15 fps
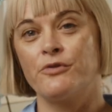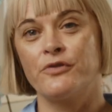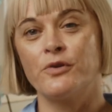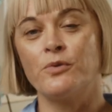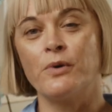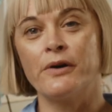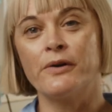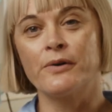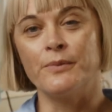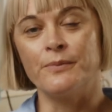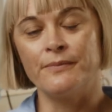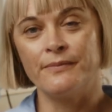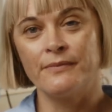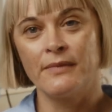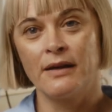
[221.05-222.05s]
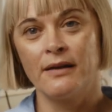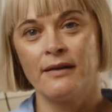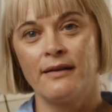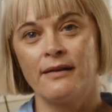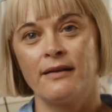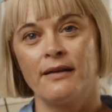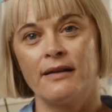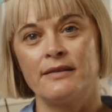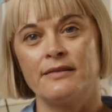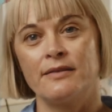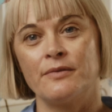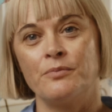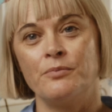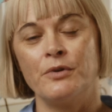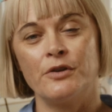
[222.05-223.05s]
feel welcome. It's
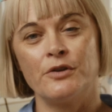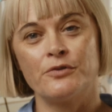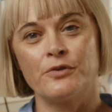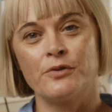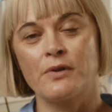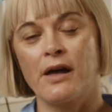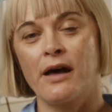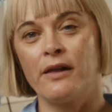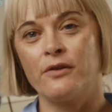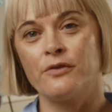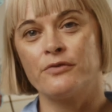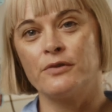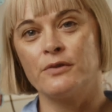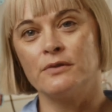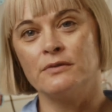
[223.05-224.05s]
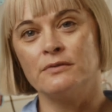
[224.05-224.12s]
a beautiful, colourful,